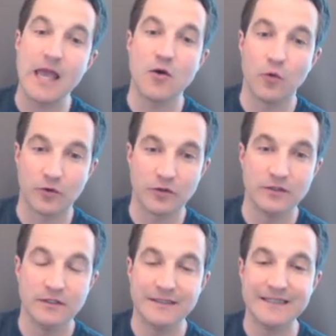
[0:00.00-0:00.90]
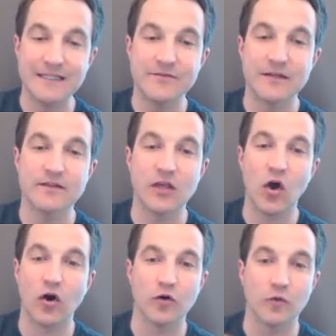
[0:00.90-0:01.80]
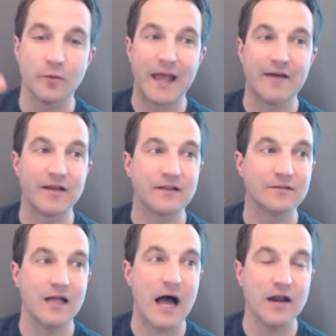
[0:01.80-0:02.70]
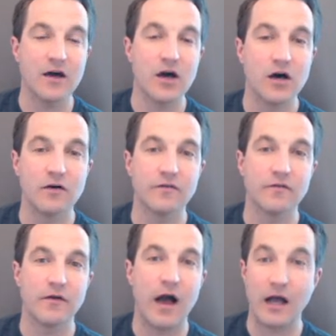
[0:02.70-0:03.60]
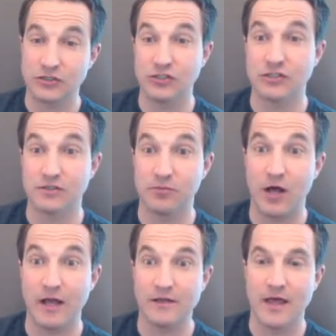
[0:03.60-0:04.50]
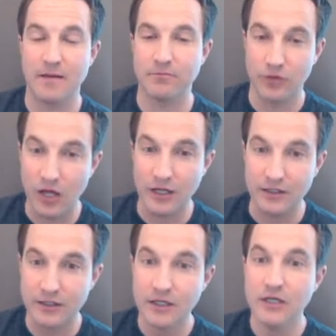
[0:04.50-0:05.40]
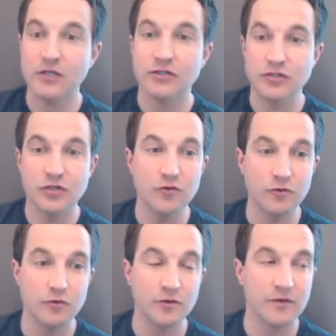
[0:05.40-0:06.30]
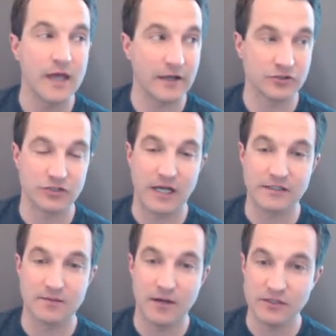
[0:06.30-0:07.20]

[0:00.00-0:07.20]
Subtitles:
aorta, leaving the heart where we have a lot of oxygen supply in that blood, to the exercising